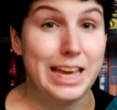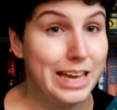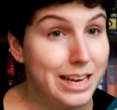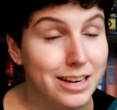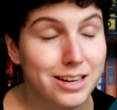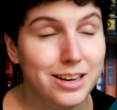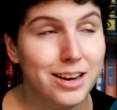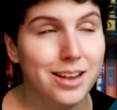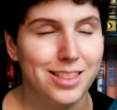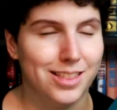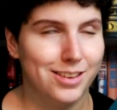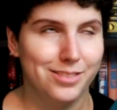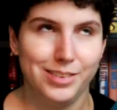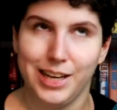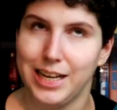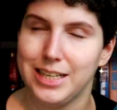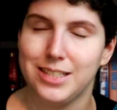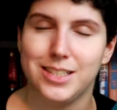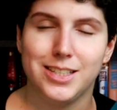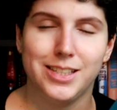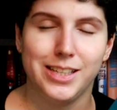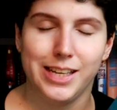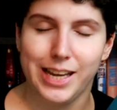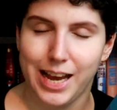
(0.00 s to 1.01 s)
in the
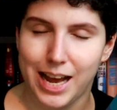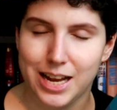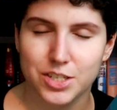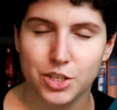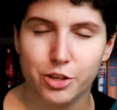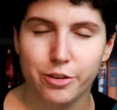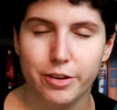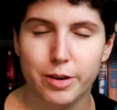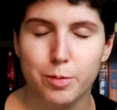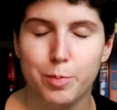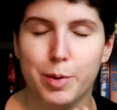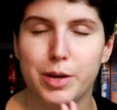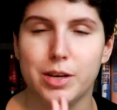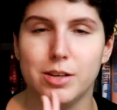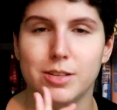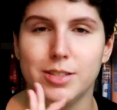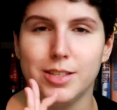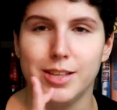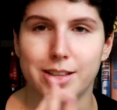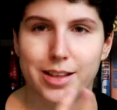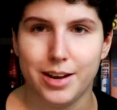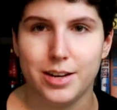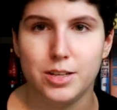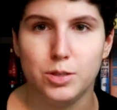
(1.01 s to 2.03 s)
fantasy category,
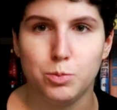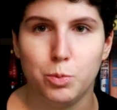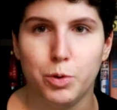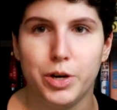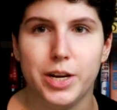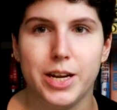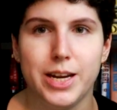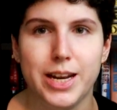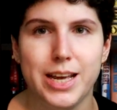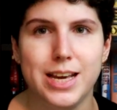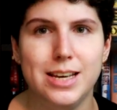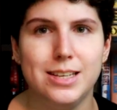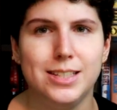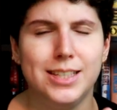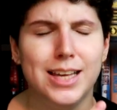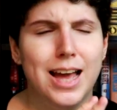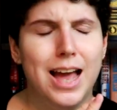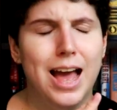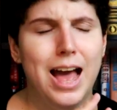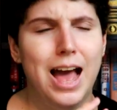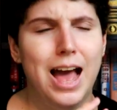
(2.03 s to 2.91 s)
because that is what it is.